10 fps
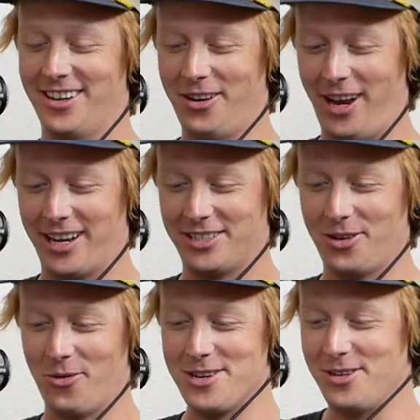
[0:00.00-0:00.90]
Okay, so
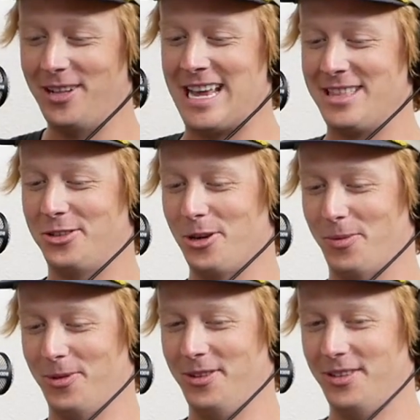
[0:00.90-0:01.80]
when you land the
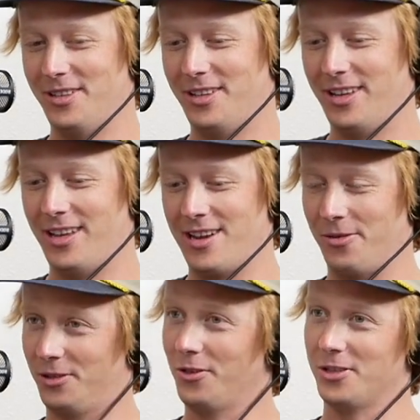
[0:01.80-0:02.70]
triple, and it
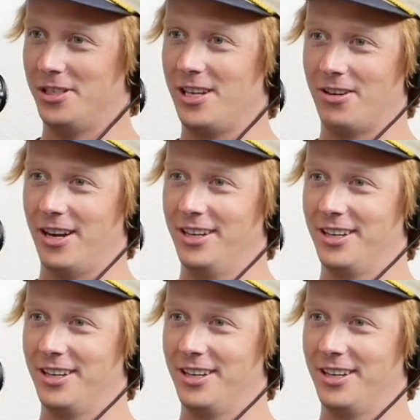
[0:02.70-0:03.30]
was first tee, right?